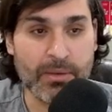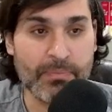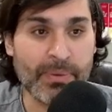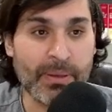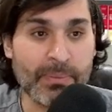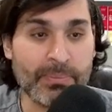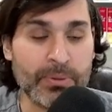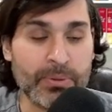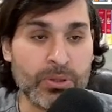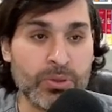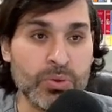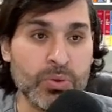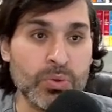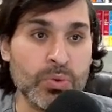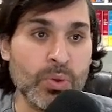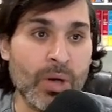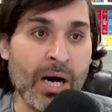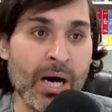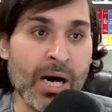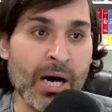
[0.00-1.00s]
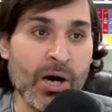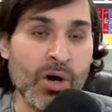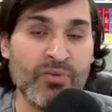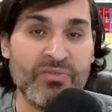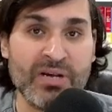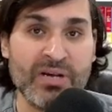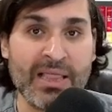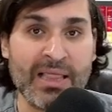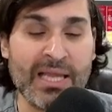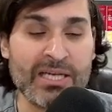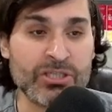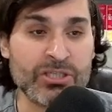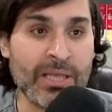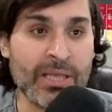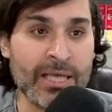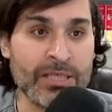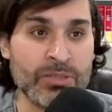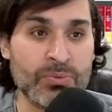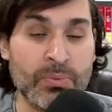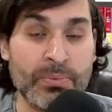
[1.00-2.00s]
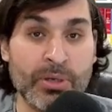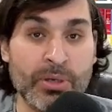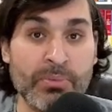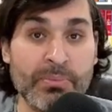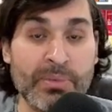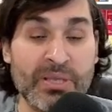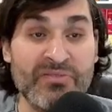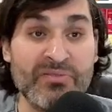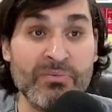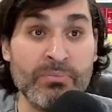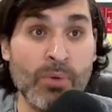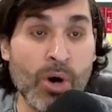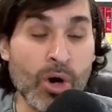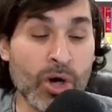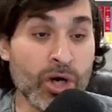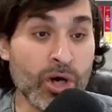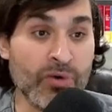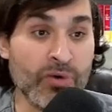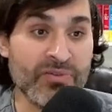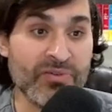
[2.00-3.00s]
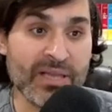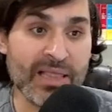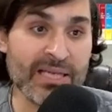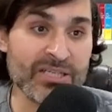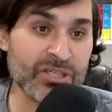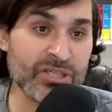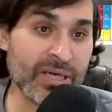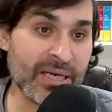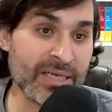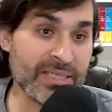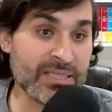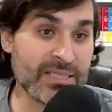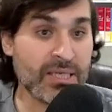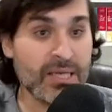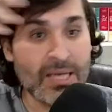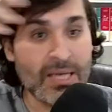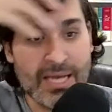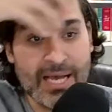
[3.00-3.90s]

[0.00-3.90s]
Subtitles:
people who are over collateralized will become even more over collateralized,